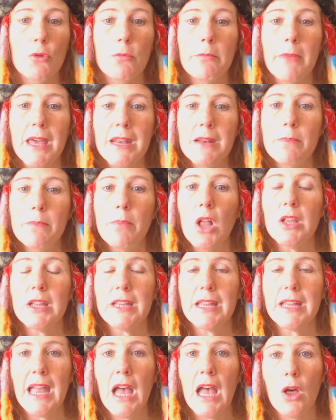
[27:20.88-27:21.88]
Your
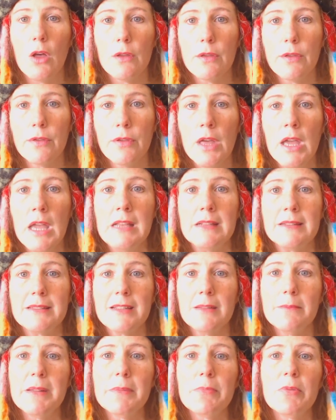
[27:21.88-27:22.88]
metabolic health.
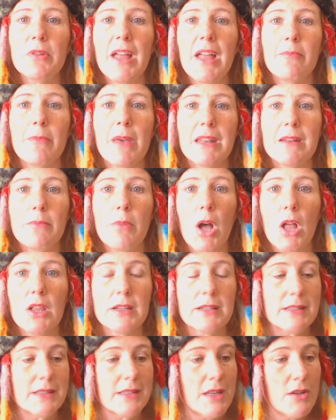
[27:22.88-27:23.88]
Some people have
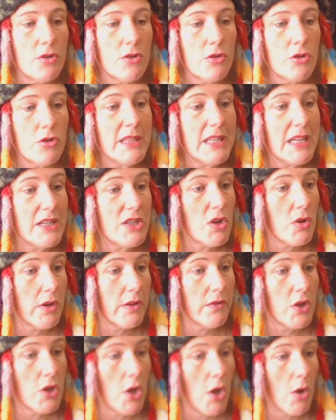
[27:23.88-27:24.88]
metabolic syndrome and they
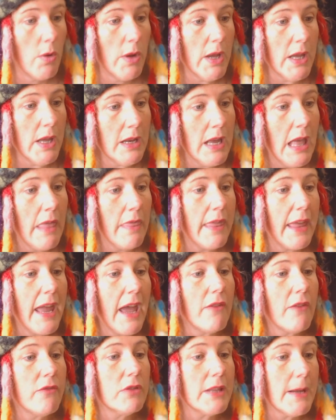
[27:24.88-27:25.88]
don't even know it. They
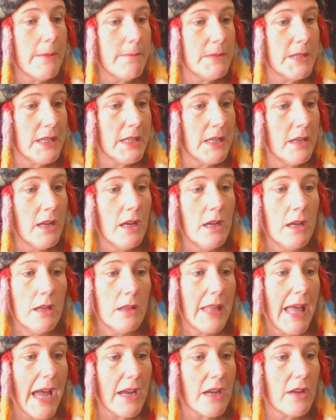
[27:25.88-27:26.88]
have lack
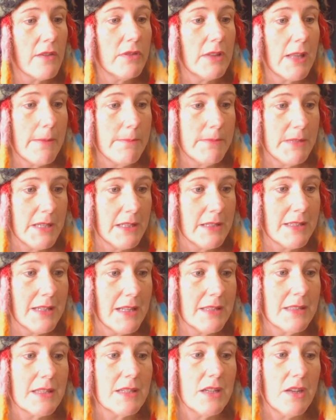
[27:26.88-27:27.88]
of leptin
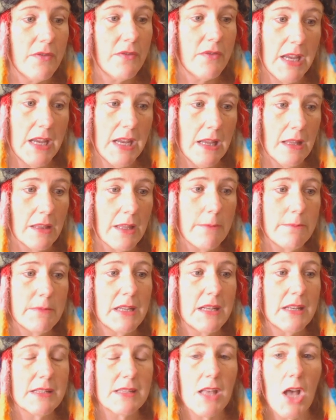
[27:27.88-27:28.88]
sensitivity.
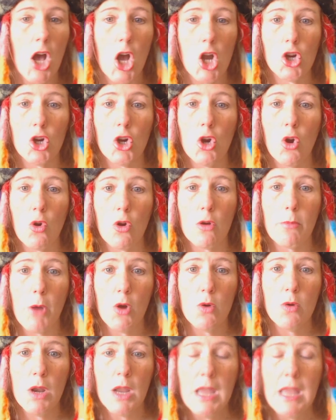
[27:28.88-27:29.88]
Leptin is the hunger
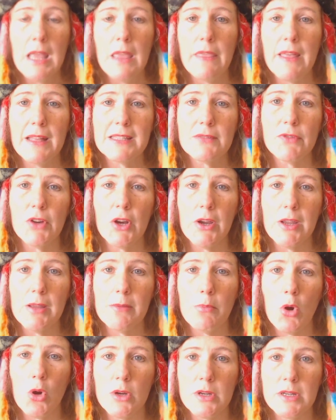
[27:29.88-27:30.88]
hormone. That's very
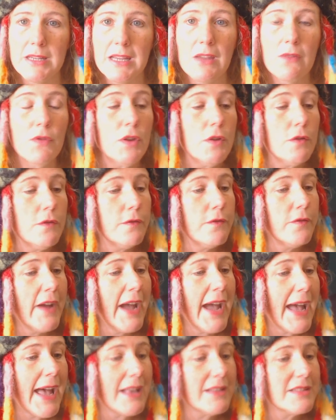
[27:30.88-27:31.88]
important. If you
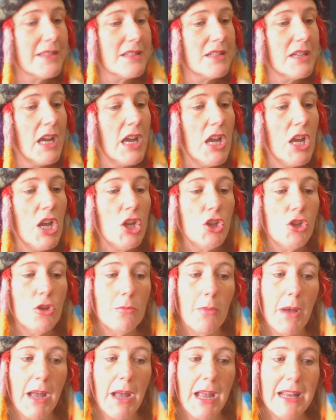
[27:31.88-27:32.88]
fast,
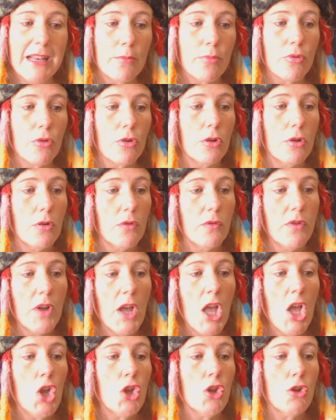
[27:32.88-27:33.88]
you might improve
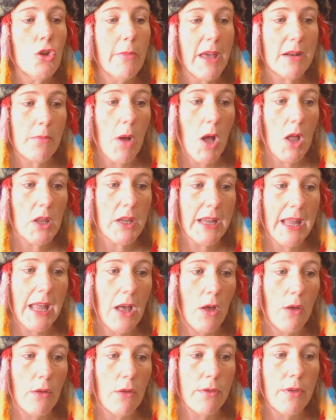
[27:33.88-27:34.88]
your metabolic
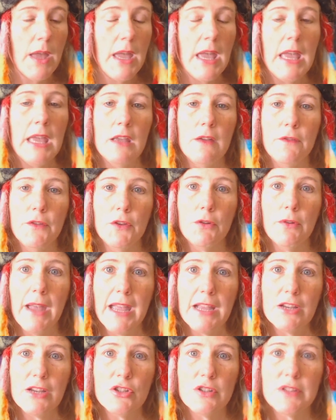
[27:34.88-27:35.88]
health. If you
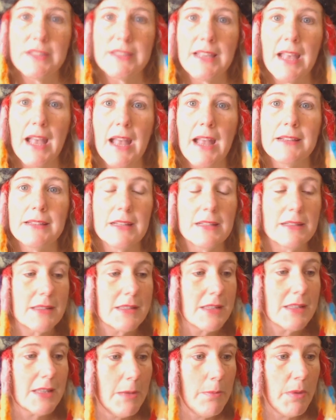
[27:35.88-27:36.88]
exercise
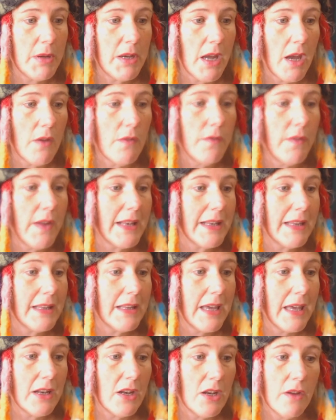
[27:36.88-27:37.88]
and sleep enough and
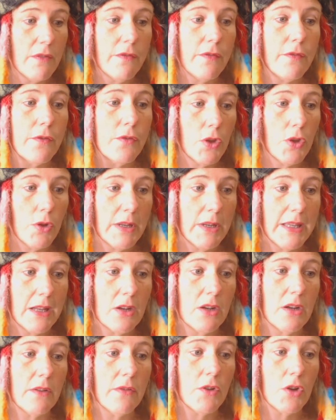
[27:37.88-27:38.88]
get enough fluid,
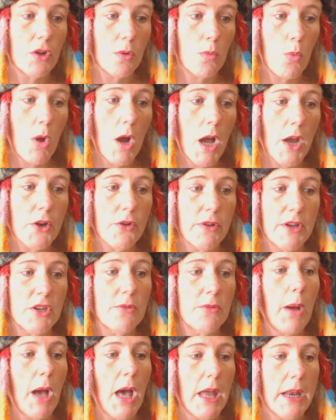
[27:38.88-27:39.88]
get enough good water
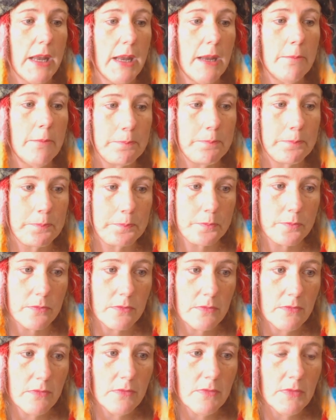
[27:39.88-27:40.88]
in your body
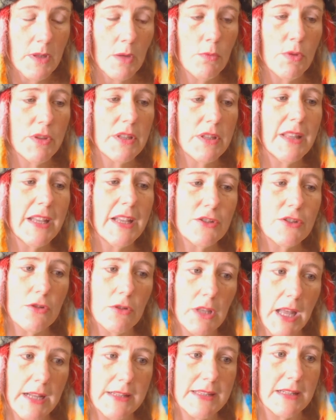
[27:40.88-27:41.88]
with
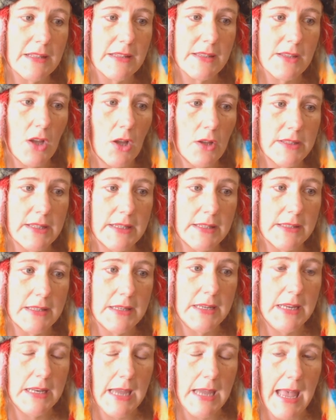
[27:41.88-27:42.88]
electrolytes and salt
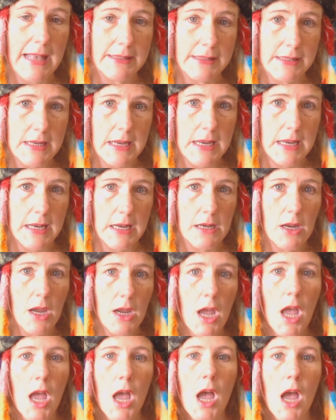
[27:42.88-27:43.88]
as needed,
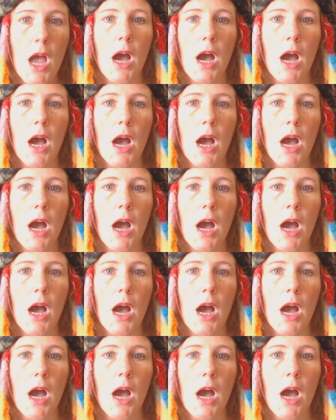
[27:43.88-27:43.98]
